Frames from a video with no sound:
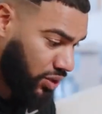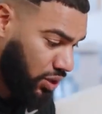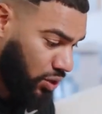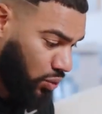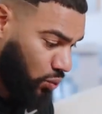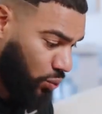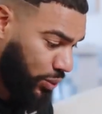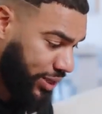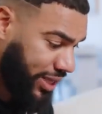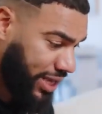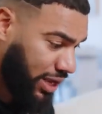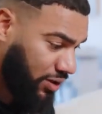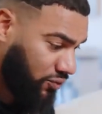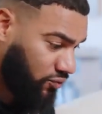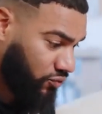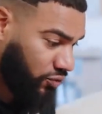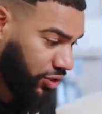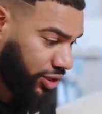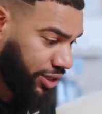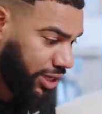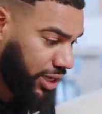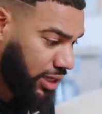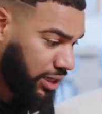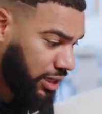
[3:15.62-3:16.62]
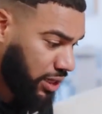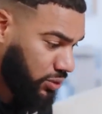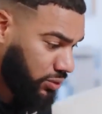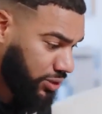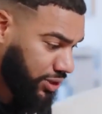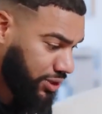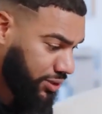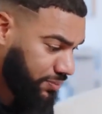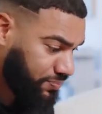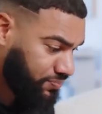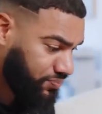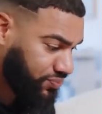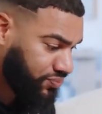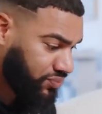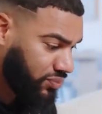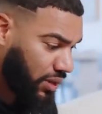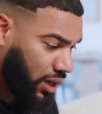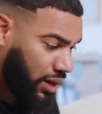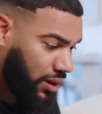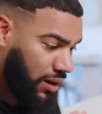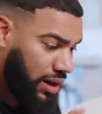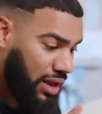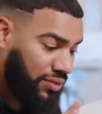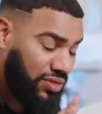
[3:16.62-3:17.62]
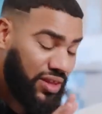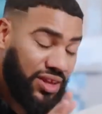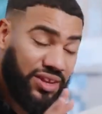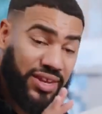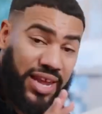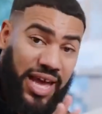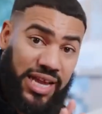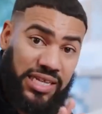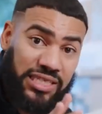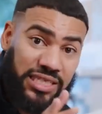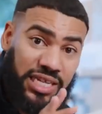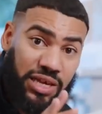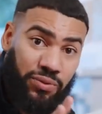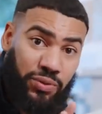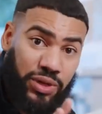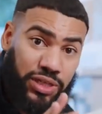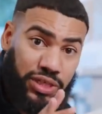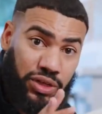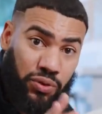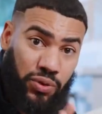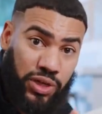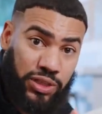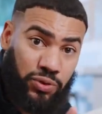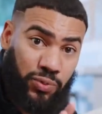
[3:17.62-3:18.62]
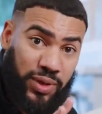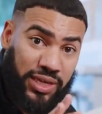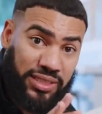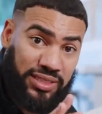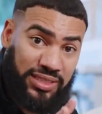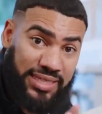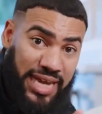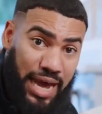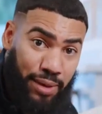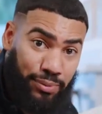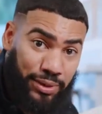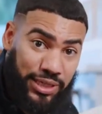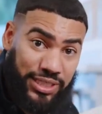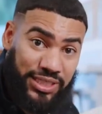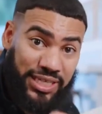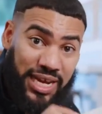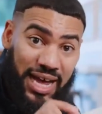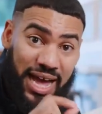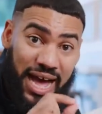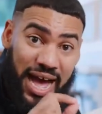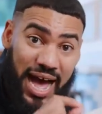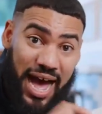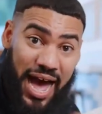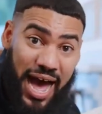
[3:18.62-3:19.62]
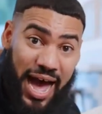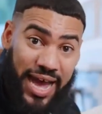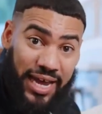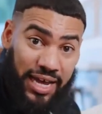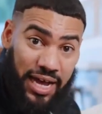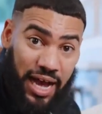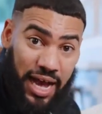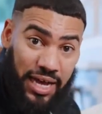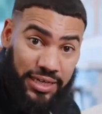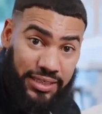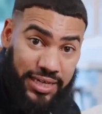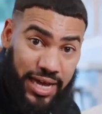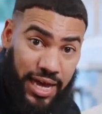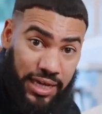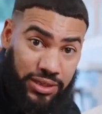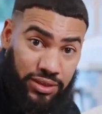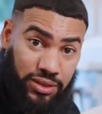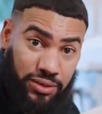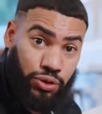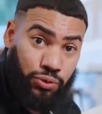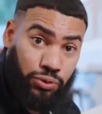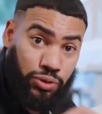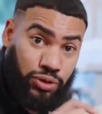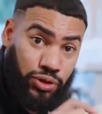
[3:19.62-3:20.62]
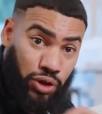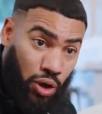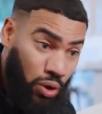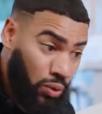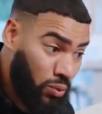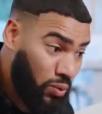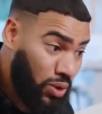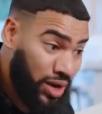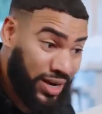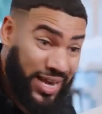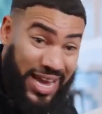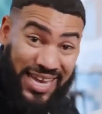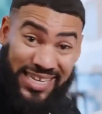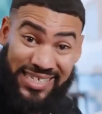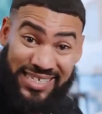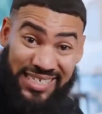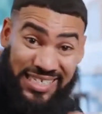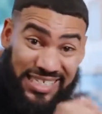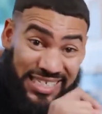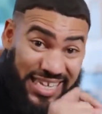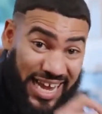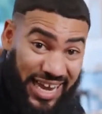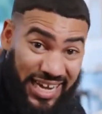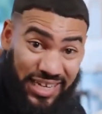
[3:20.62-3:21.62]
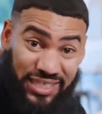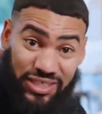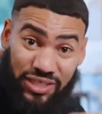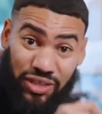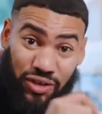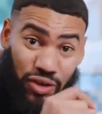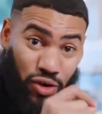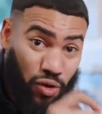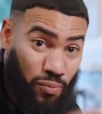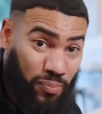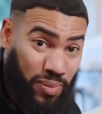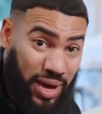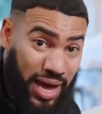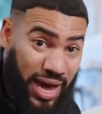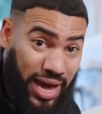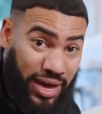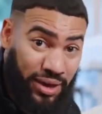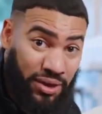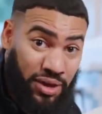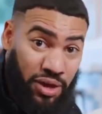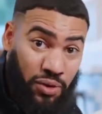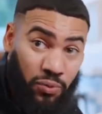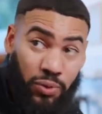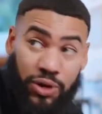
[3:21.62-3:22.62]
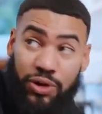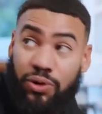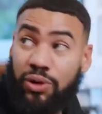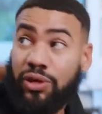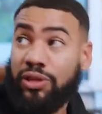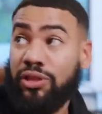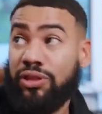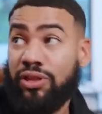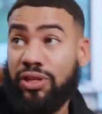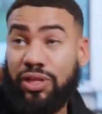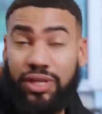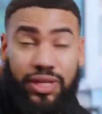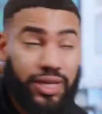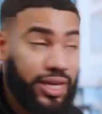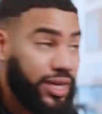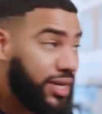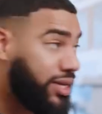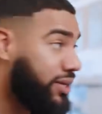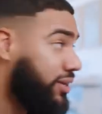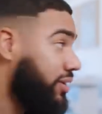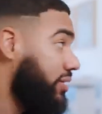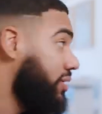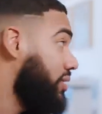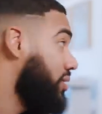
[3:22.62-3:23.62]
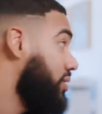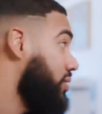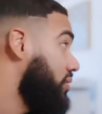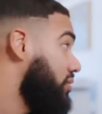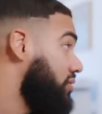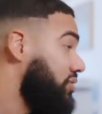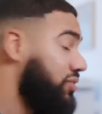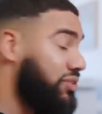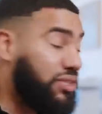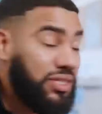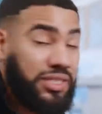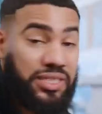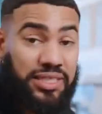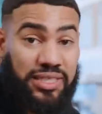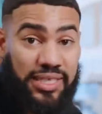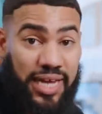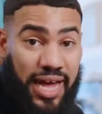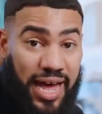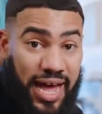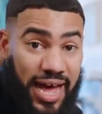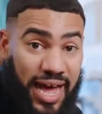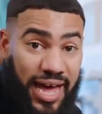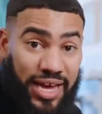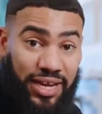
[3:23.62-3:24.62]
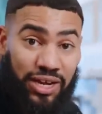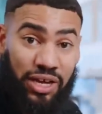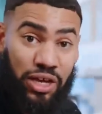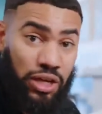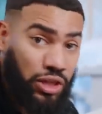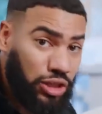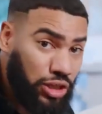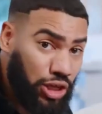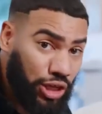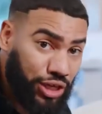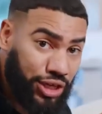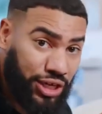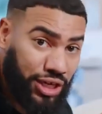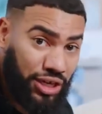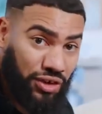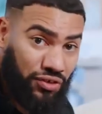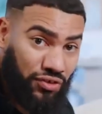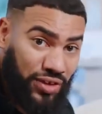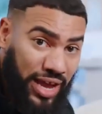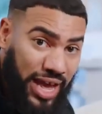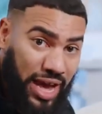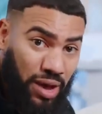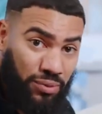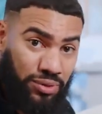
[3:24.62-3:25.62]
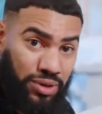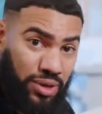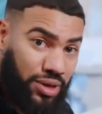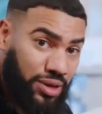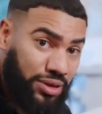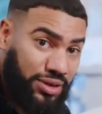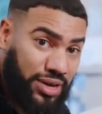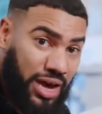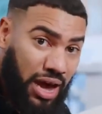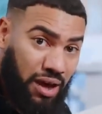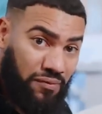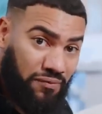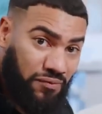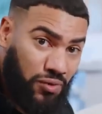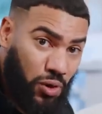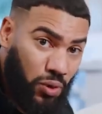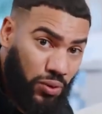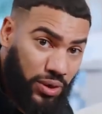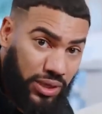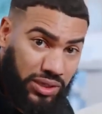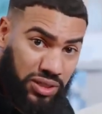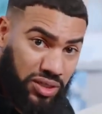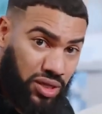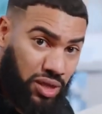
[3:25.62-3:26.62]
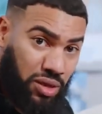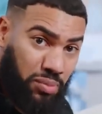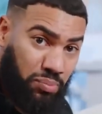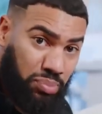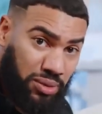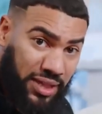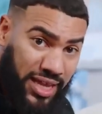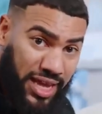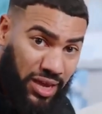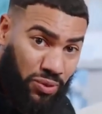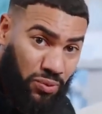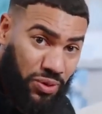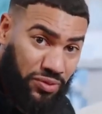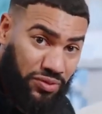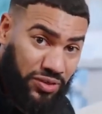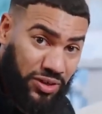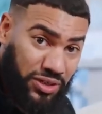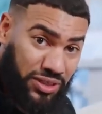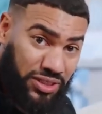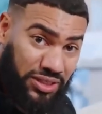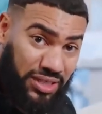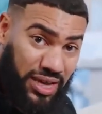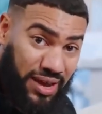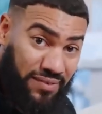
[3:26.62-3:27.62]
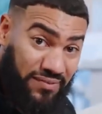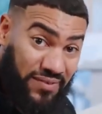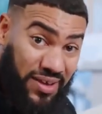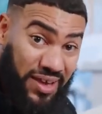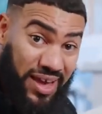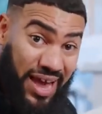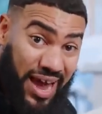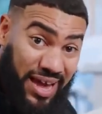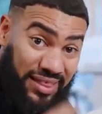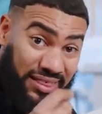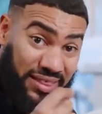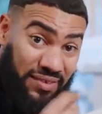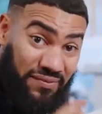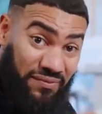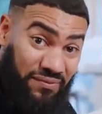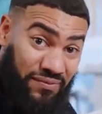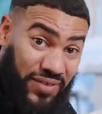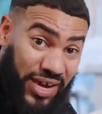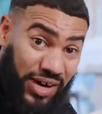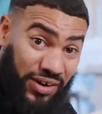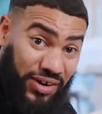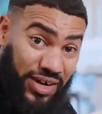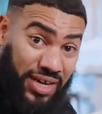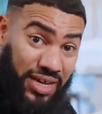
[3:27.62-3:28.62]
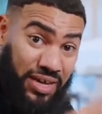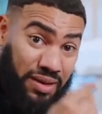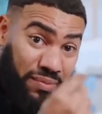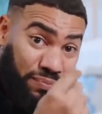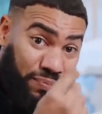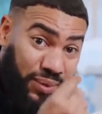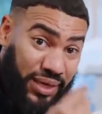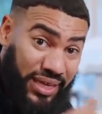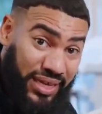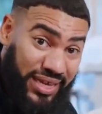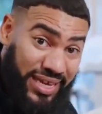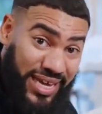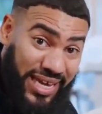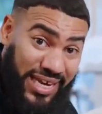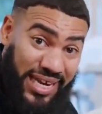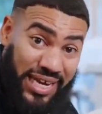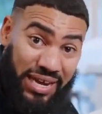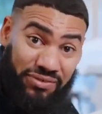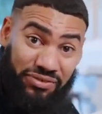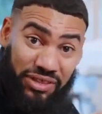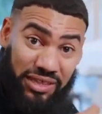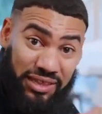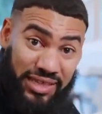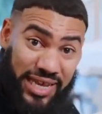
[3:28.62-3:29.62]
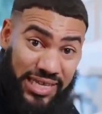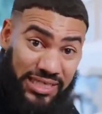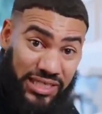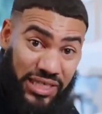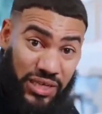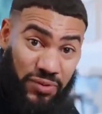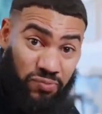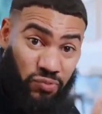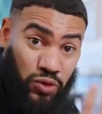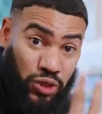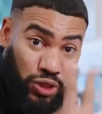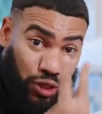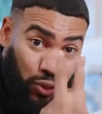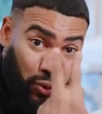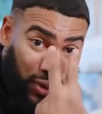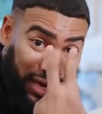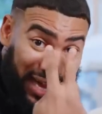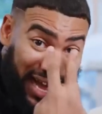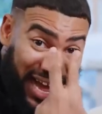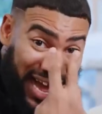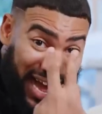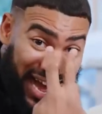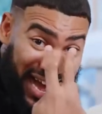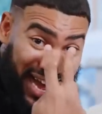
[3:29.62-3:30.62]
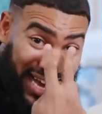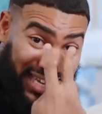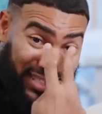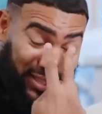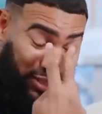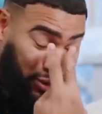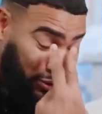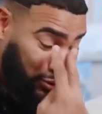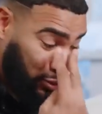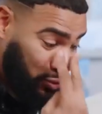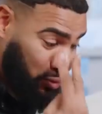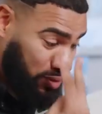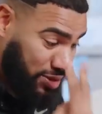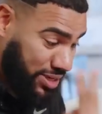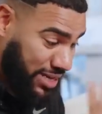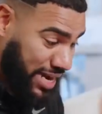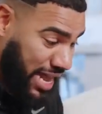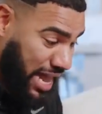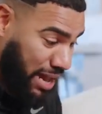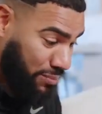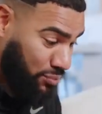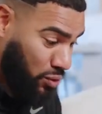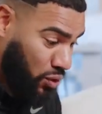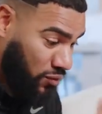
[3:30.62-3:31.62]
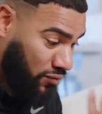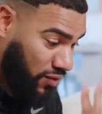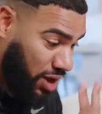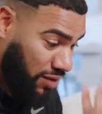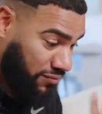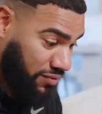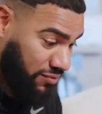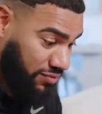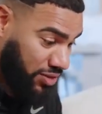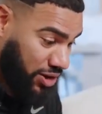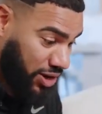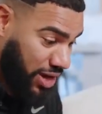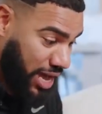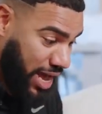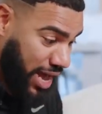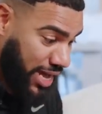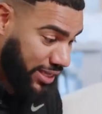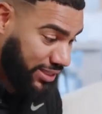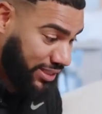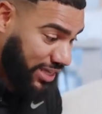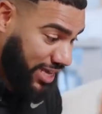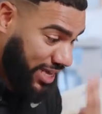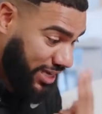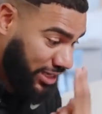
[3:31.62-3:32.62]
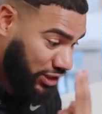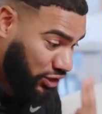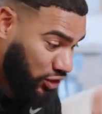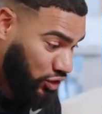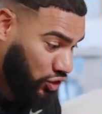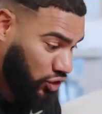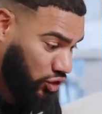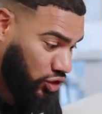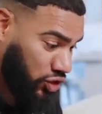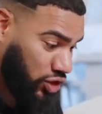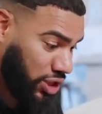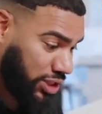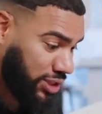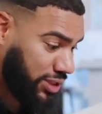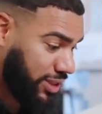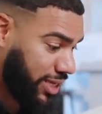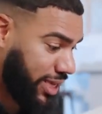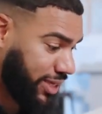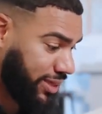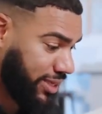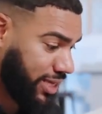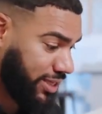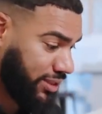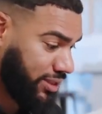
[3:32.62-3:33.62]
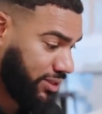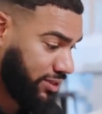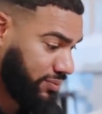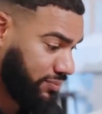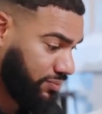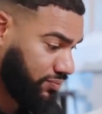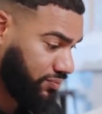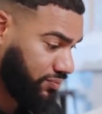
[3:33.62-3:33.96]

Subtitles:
we get really close, and the next thing we do is we establish eye contact. You don't want a second to go by where you're looking to the side, looking around, not focused, playing with your stuff. At the very beginning of the lesson, your eyes do not move off of their eyes. It is just like this.